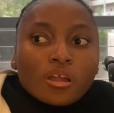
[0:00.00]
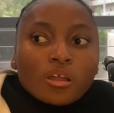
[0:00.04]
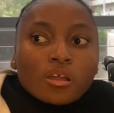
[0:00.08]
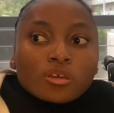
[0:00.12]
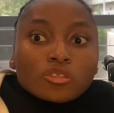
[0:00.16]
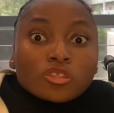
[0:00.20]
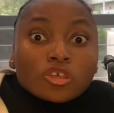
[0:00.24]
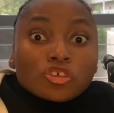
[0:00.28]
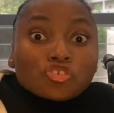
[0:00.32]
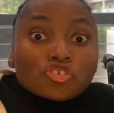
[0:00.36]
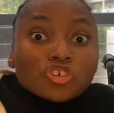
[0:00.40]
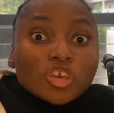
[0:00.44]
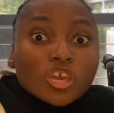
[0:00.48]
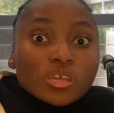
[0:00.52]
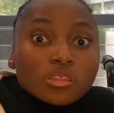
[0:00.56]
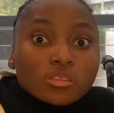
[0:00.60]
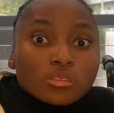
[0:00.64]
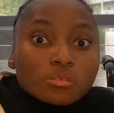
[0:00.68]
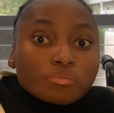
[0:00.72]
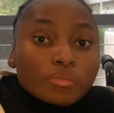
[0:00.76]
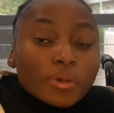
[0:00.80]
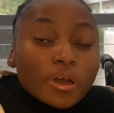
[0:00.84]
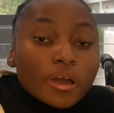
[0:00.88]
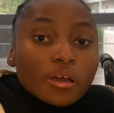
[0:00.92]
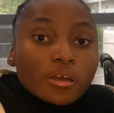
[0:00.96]
They checked
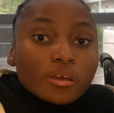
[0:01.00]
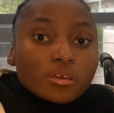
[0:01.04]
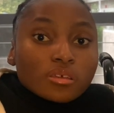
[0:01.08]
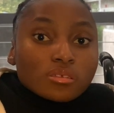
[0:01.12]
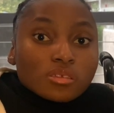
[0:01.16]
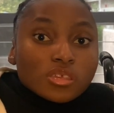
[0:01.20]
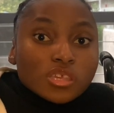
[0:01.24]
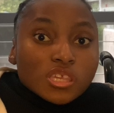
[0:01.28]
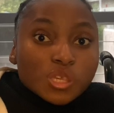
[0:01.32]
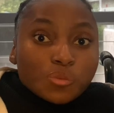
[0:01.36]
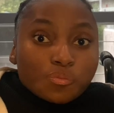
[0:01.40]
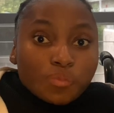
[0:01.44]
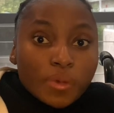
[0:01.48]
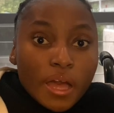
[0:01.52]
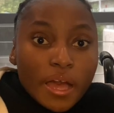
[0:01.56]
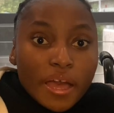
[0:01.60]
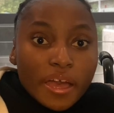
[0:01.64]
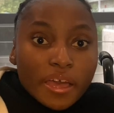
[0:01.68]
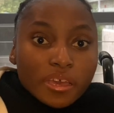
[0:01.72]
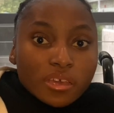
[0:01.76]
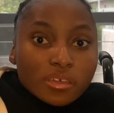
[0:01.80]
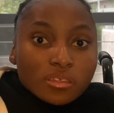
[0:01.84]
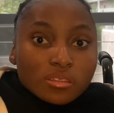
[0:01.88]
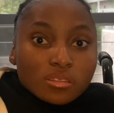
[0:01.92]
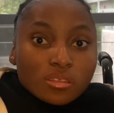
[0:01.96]
my
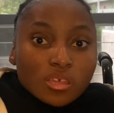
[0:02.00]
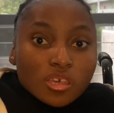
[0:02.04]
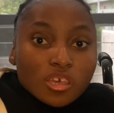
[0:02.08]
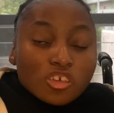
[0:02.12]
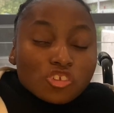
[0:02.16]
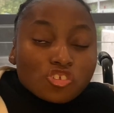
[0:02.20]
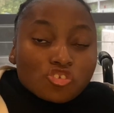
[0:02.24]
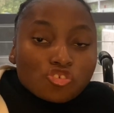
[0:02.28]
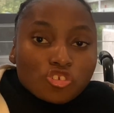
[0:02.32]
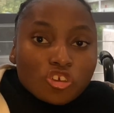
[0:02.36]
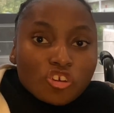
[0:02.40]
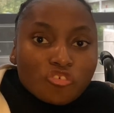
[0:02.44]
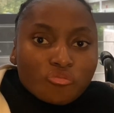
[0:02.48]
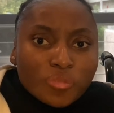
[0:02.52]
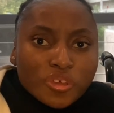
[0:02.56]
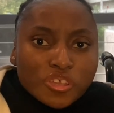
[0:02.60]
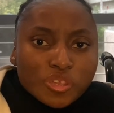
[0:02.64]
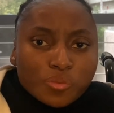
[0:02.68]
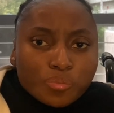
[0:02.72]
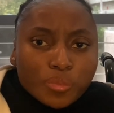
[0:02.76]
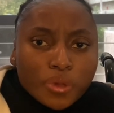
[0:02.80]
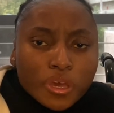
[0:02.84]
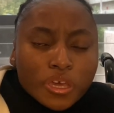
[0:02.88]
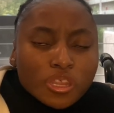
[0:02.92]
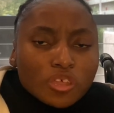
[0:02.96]
spine, the X-ray of my
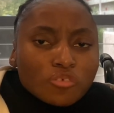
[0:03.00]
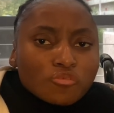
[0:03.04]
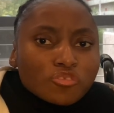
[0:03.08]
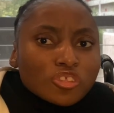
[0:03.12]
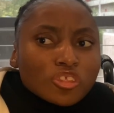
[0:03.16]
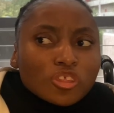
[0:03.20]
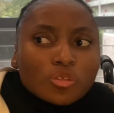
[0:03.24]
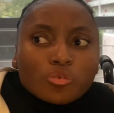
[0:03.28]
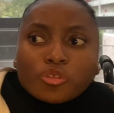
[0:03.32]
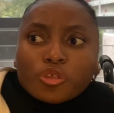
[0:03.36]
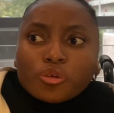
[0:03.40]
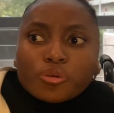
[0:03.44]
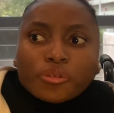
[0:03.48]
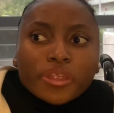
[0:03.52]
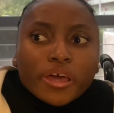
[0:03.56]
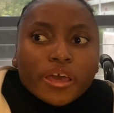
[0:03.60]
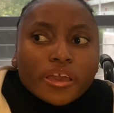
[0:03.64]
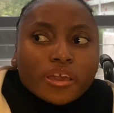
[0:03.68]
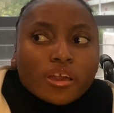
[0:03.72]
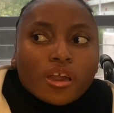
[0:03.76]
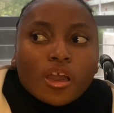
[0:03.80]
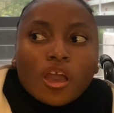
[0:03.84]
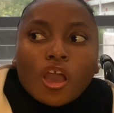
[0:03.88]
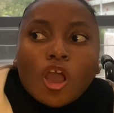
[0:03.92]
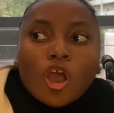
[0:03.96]
spine, and they were
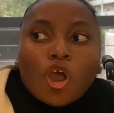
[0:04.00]
like,